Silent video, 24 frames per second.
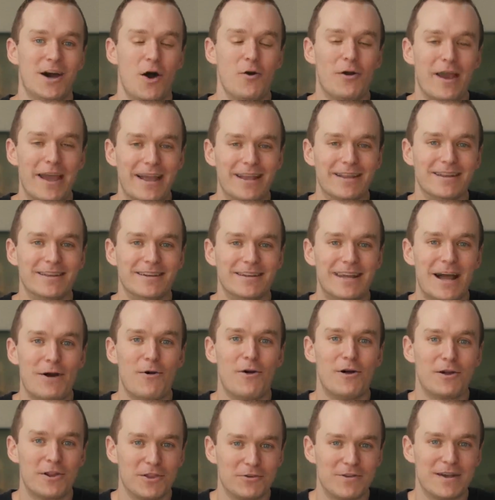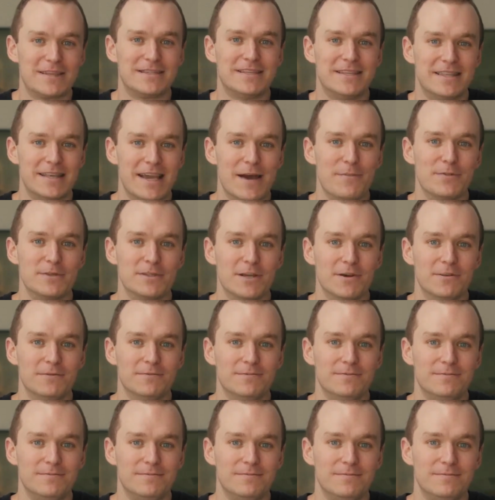Okay, now on to the rest of the episode.